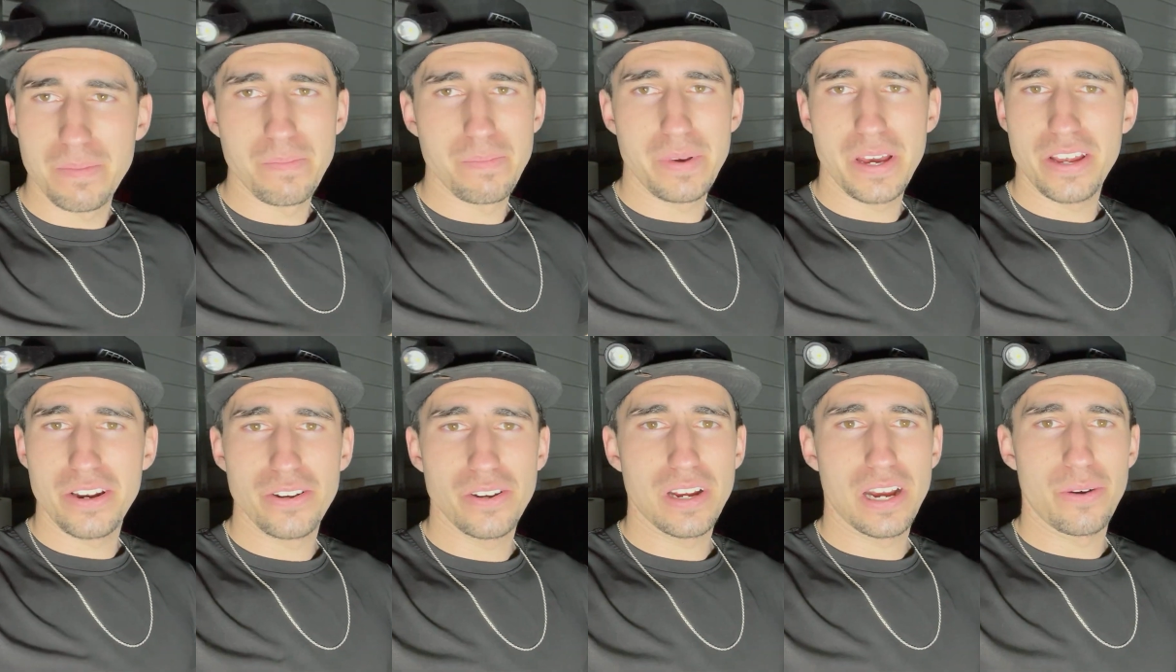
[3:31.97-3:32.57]

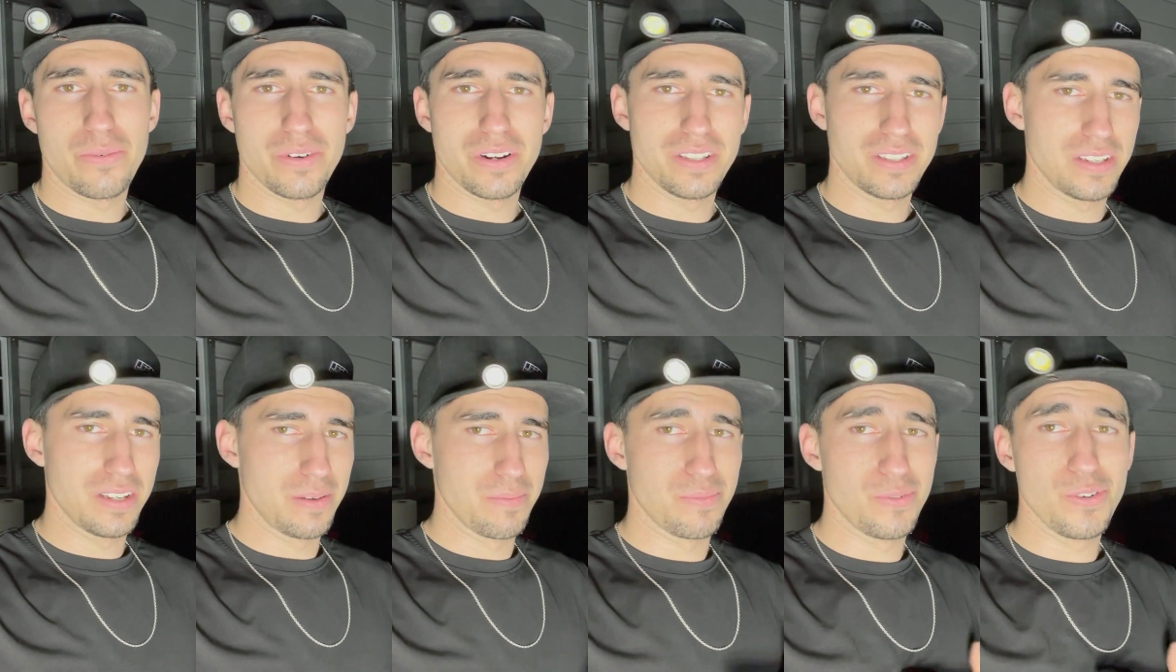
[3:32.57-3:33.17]
better. I want it
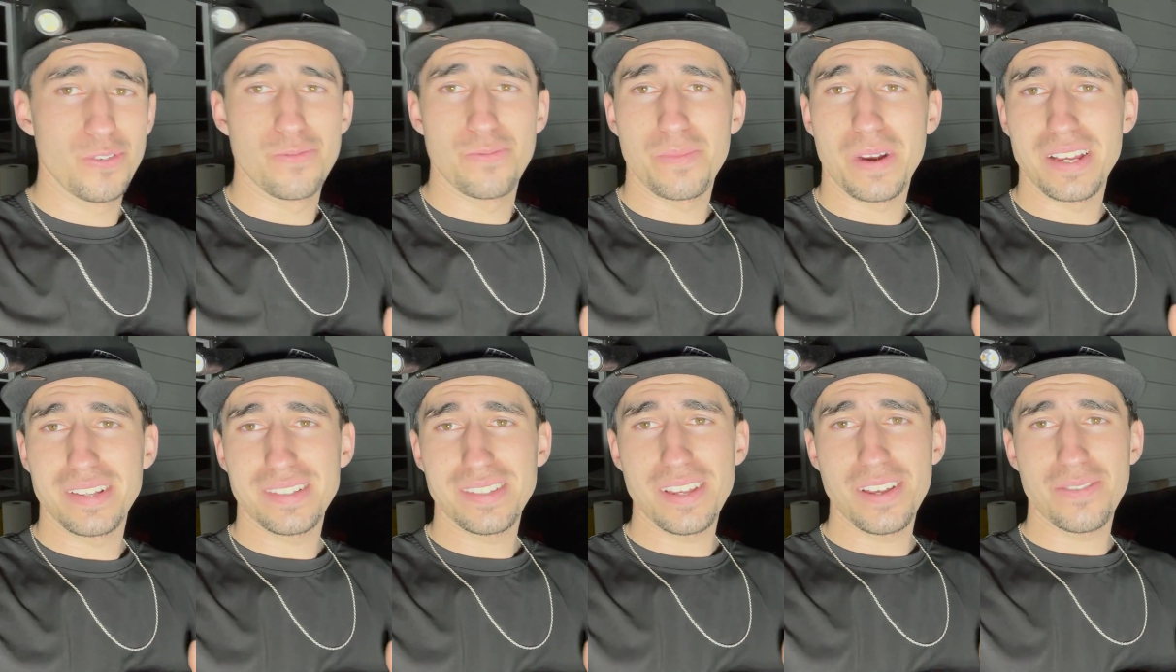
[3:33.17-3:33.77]
to improve
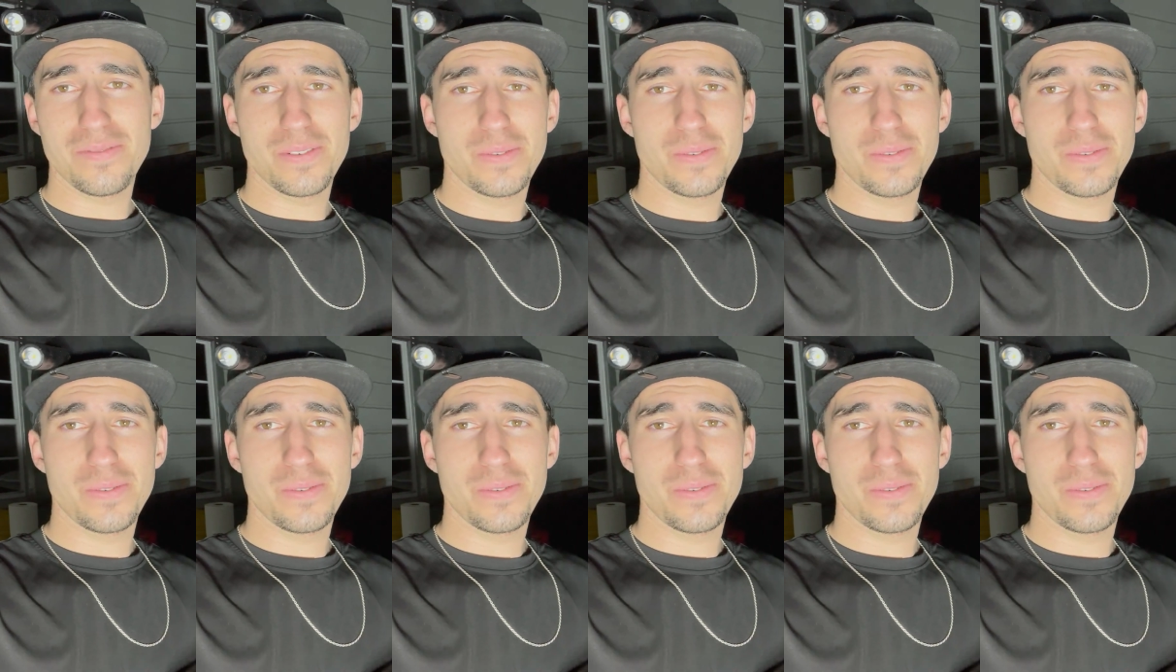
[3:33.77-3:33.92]
myself.